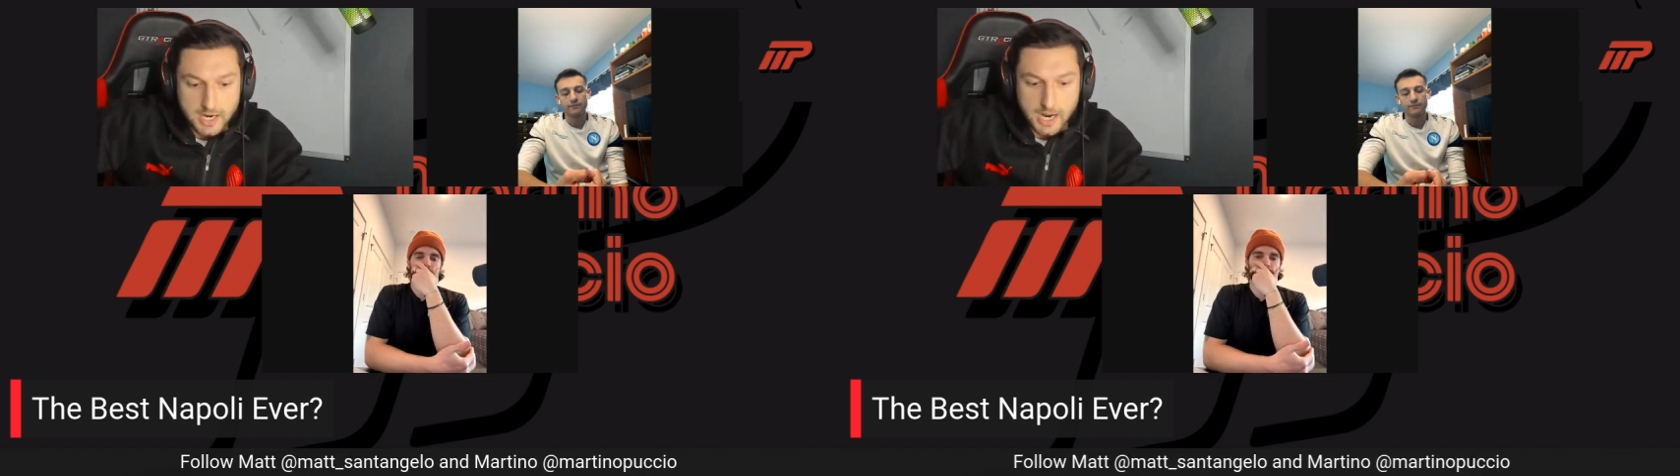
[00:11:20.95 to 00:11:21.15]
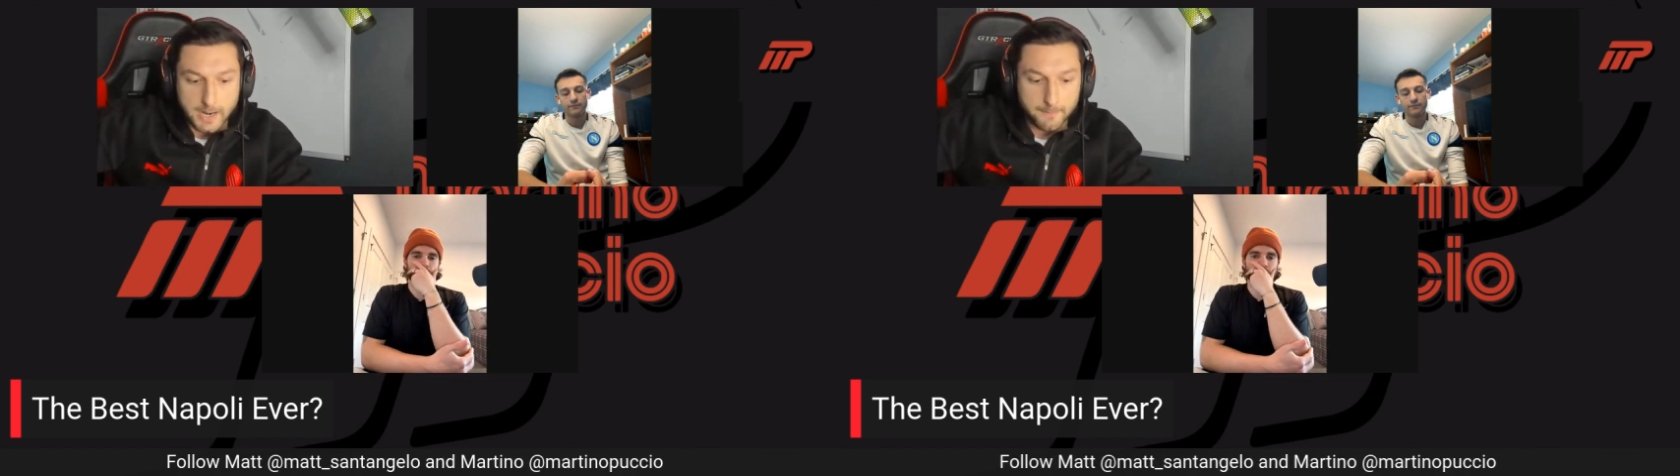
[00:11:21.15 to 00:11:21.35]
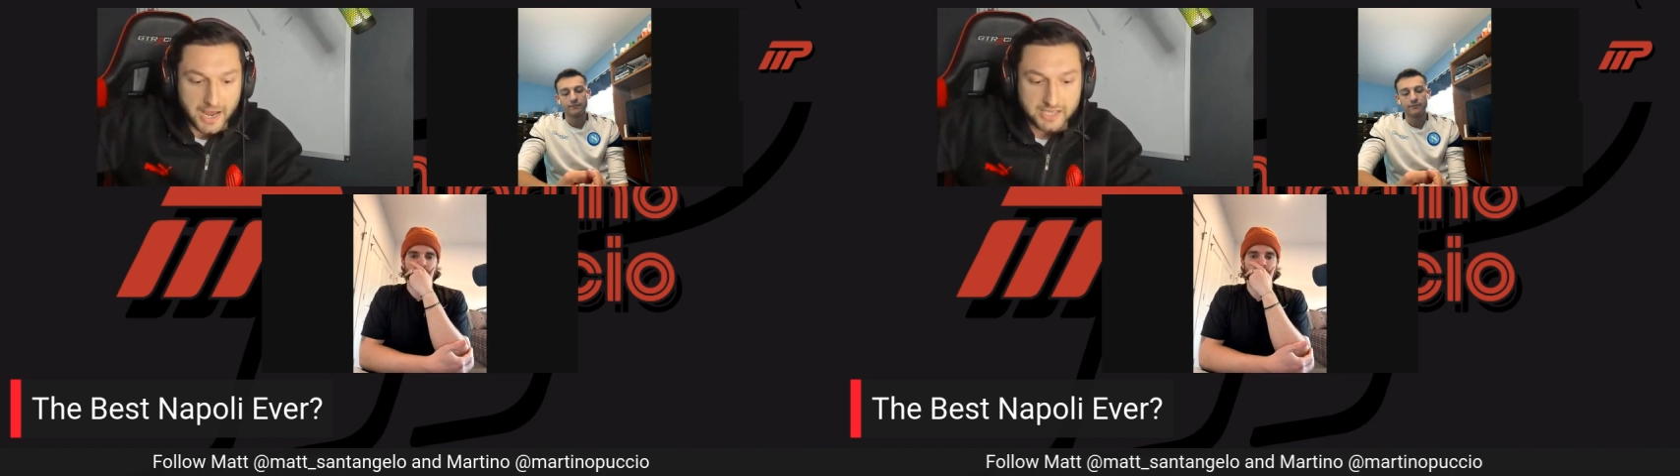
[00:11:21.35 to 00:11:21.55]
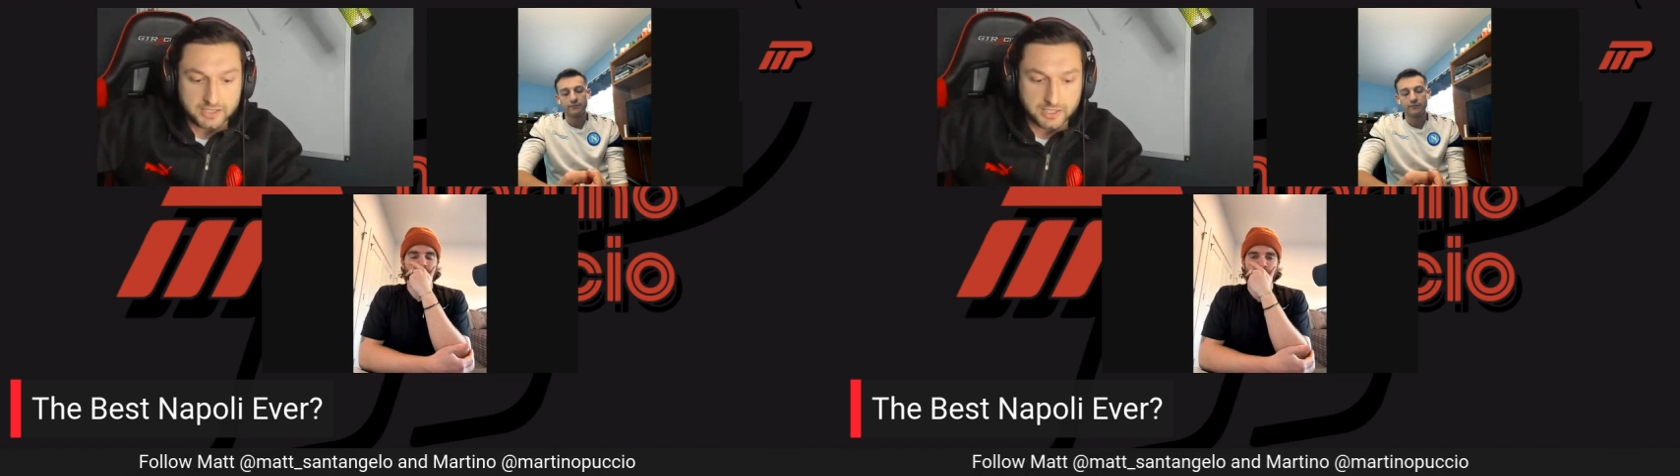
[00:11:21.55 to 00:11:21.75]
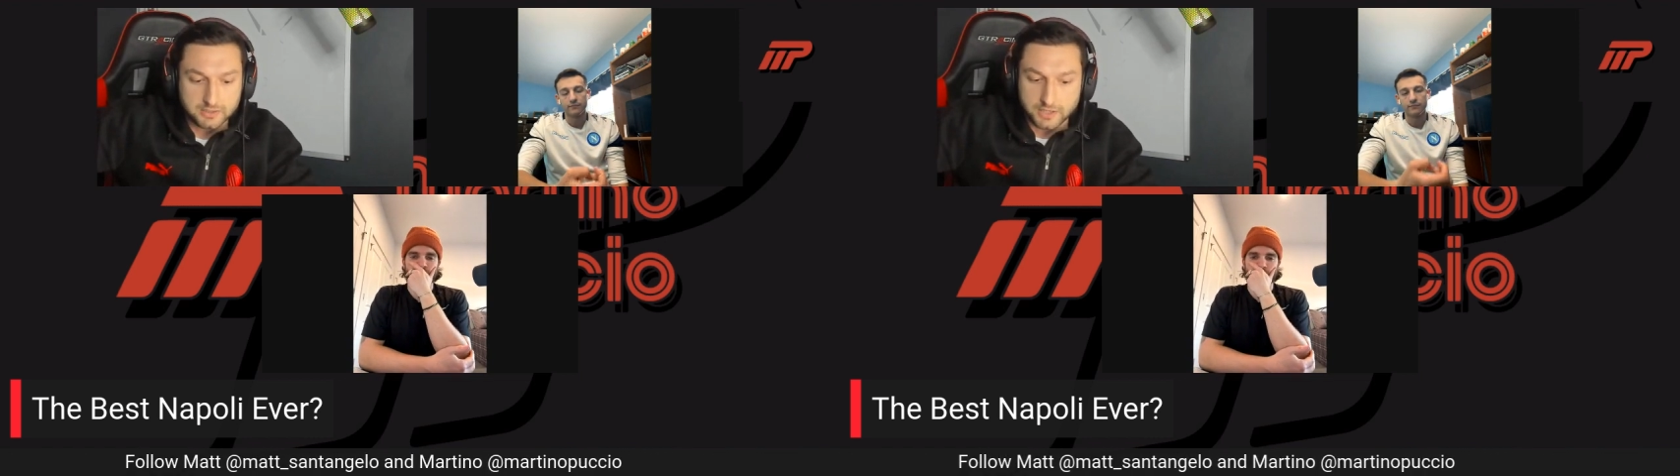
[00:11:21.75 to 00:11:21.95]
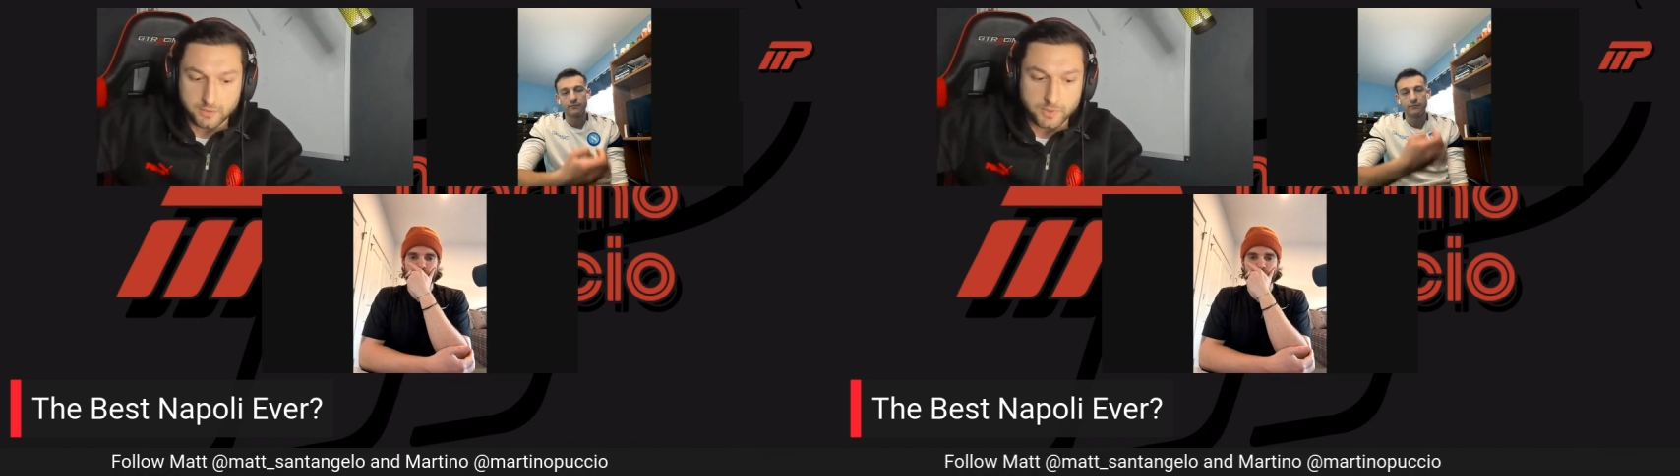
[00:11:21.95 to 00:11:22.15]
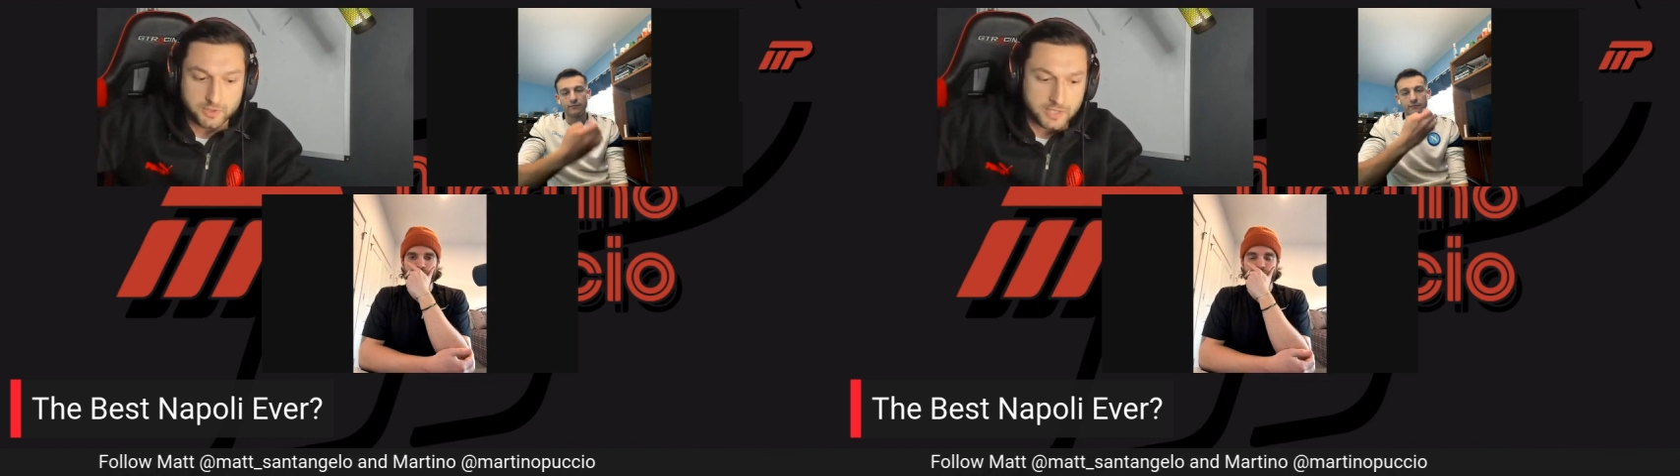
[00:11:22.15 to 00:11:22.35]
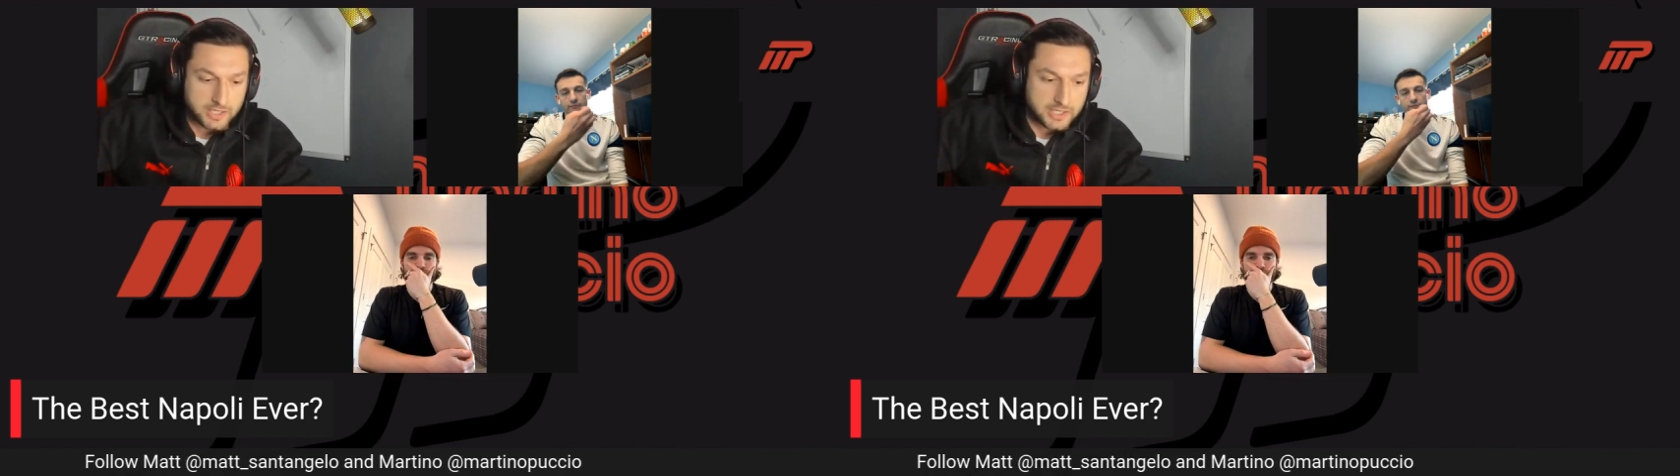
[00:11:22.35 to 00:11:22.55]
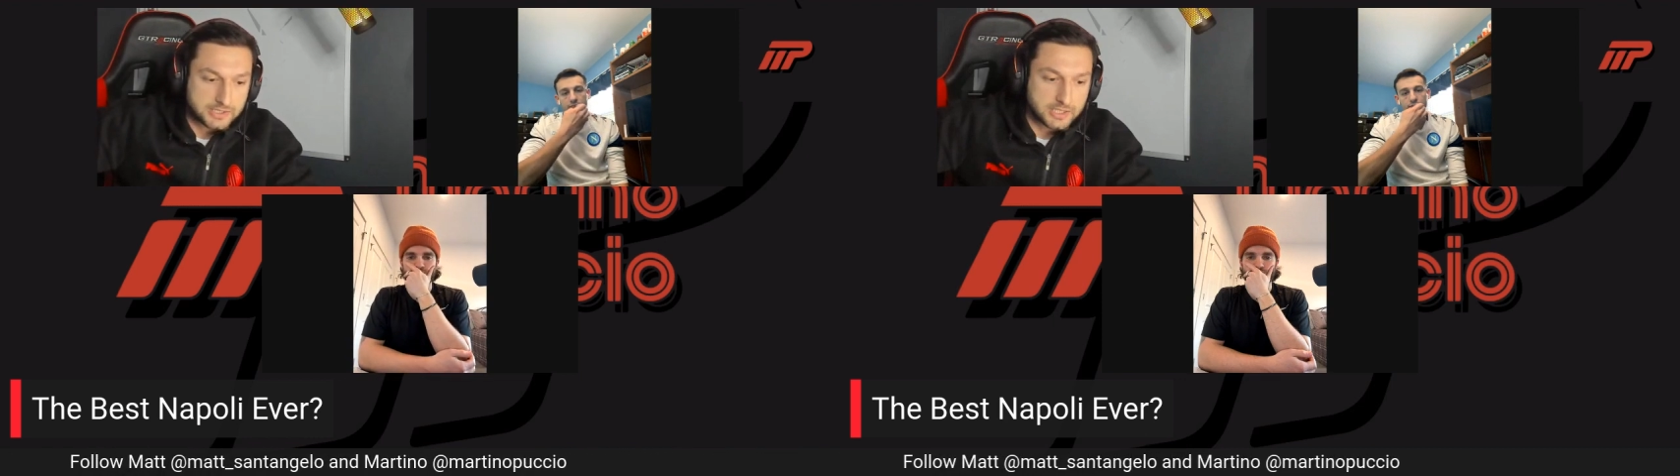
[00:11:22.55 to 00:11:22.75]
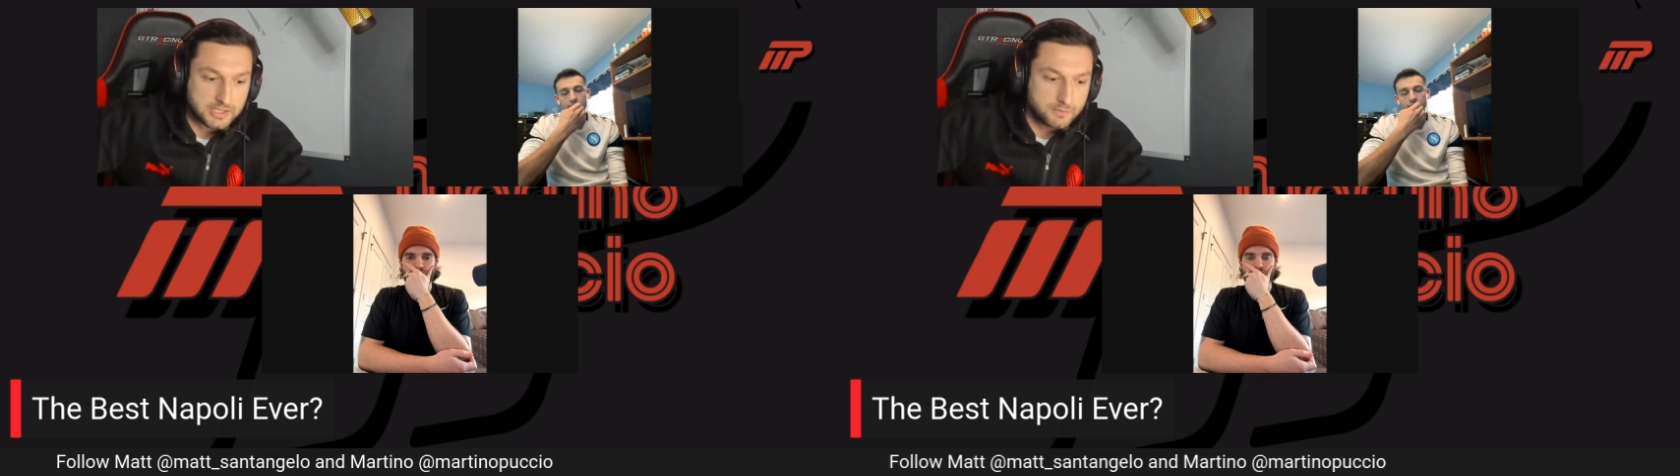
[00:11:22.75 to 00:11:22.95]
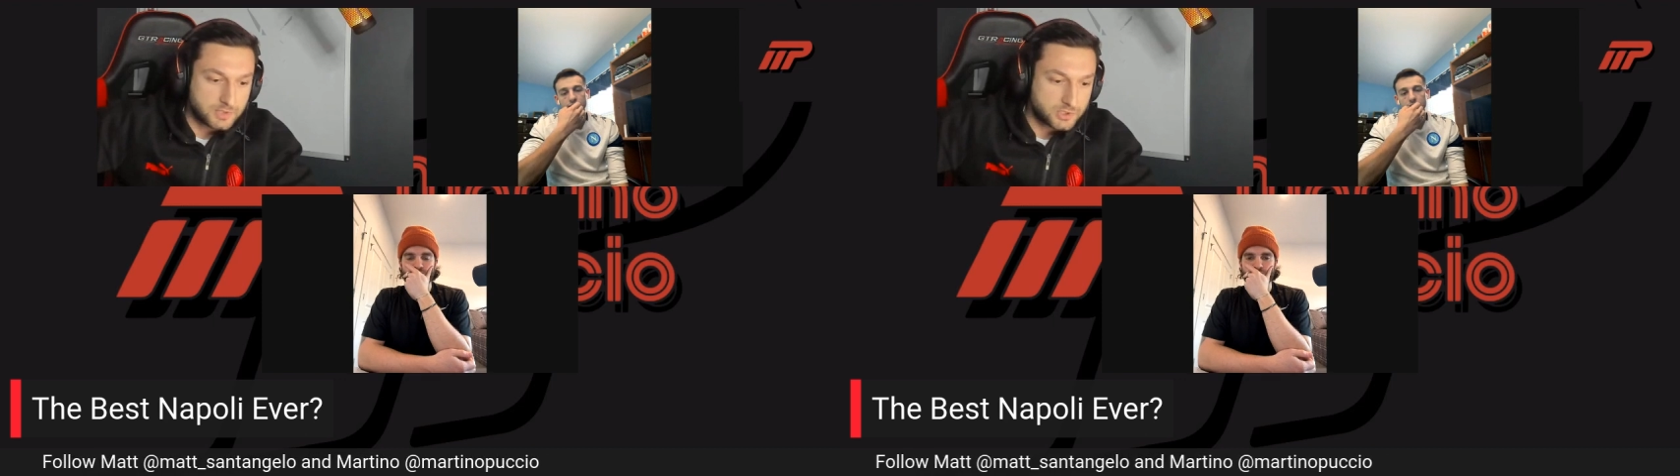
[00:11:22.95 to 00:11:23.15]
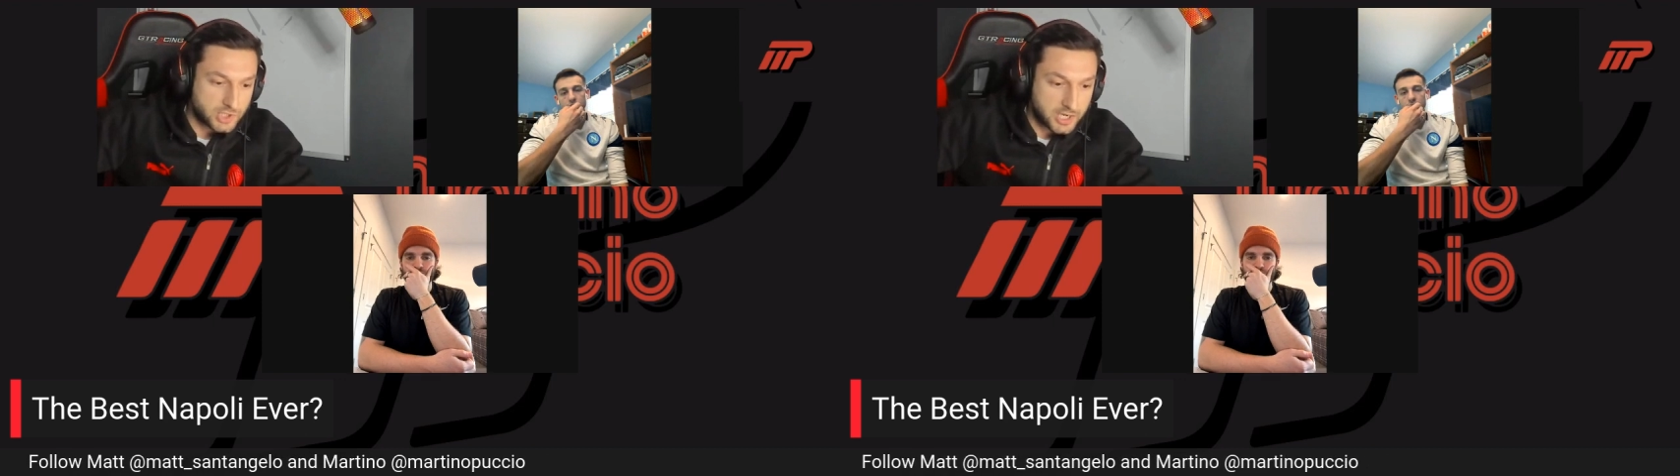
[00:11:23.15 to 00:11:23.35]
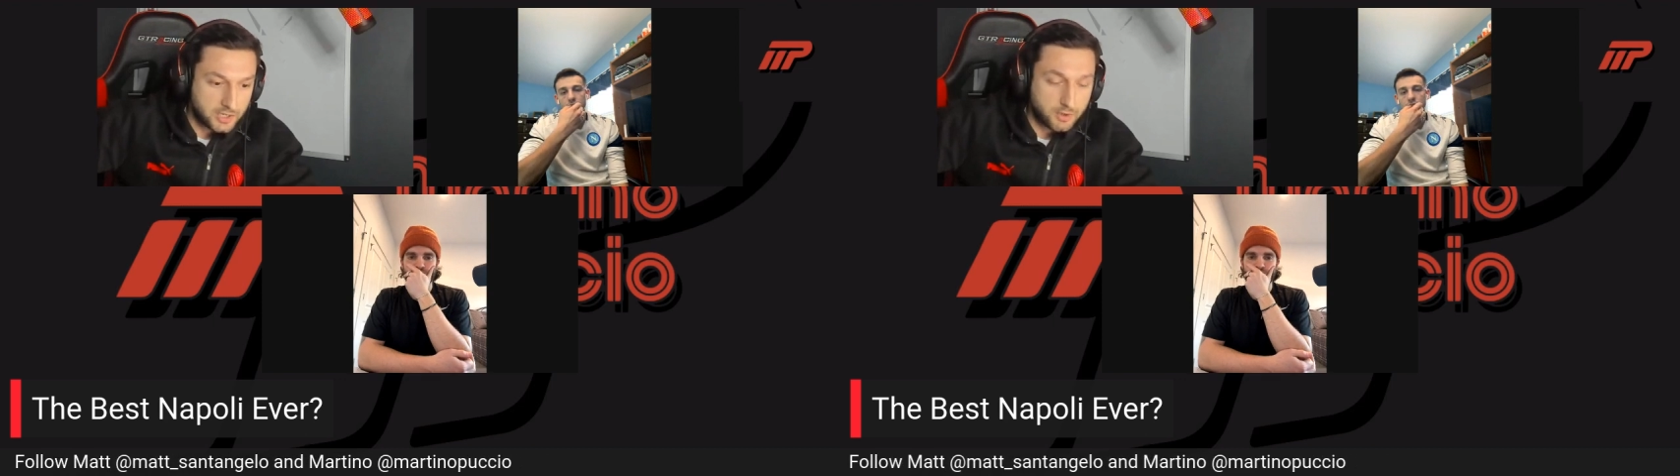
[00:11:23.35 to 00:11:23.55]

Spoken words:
I think like when you get guys like Kim and Jay,